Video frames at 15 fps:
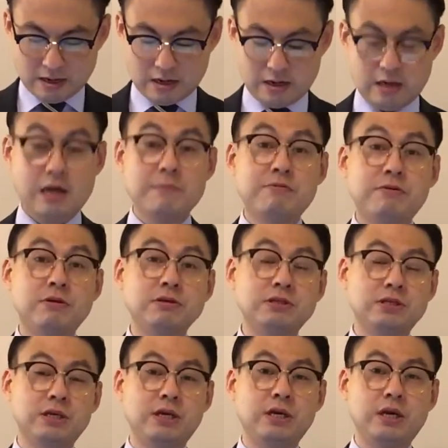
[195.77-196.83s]

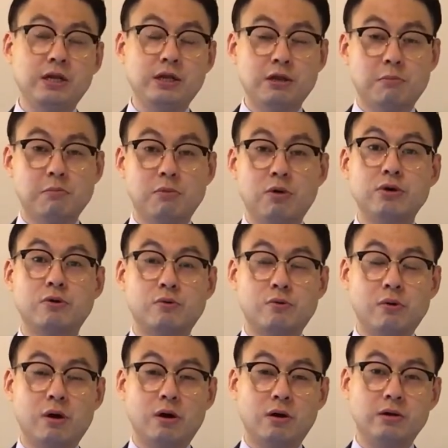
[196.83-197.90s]
Leprosy in the modern
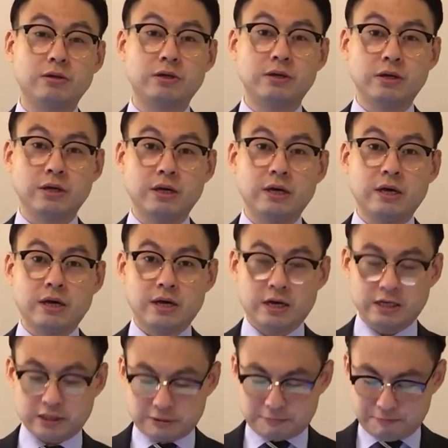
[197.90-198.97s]
world
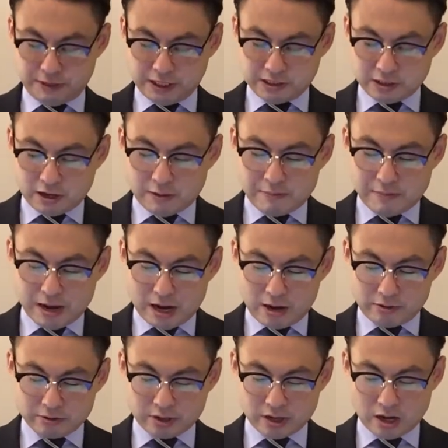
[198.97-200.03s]
uh, speaks
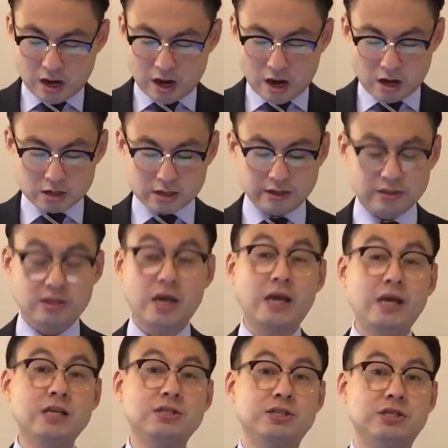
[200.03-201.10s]
about a
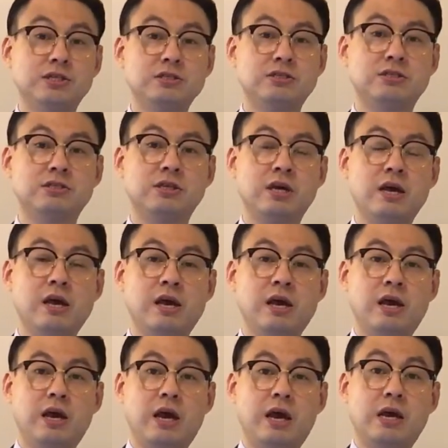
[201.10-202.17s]
contagious
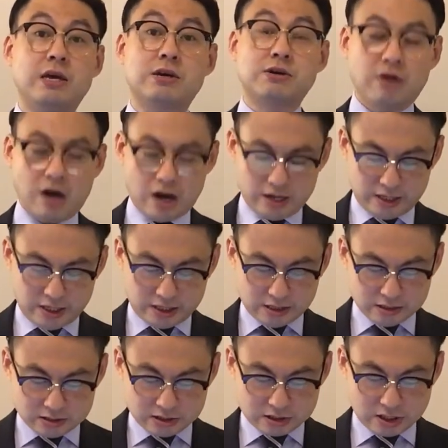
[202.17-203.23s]
and chronic
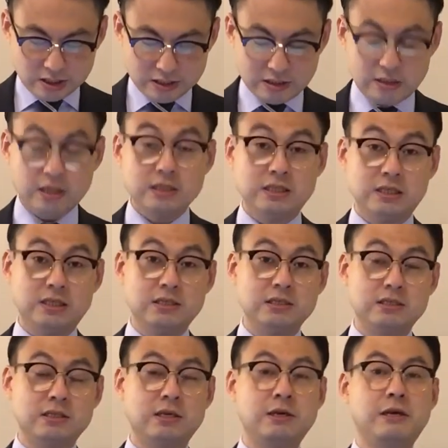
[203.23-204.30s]
skin
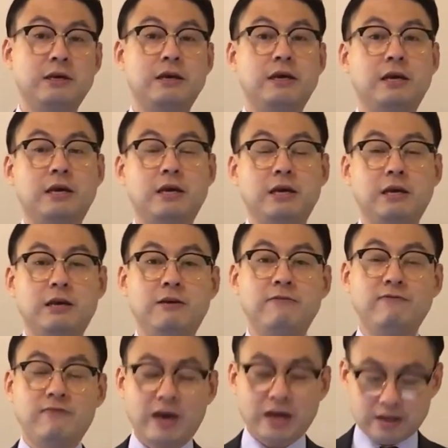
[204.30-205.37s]
disease
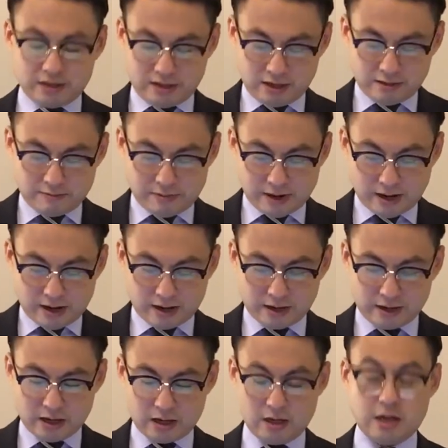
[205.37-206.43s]
infected by
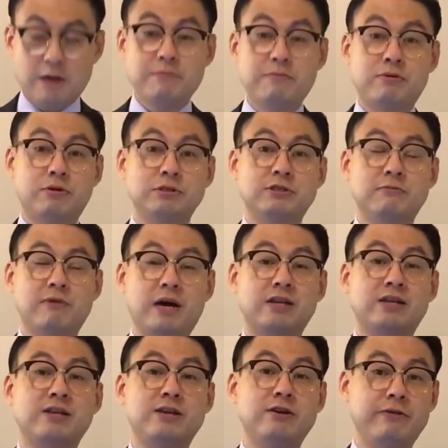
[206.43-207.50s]
leprous
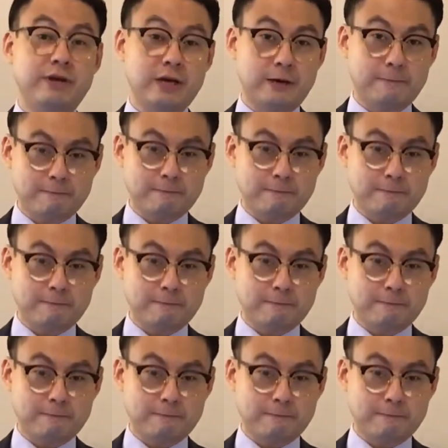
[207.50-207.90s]
bacteria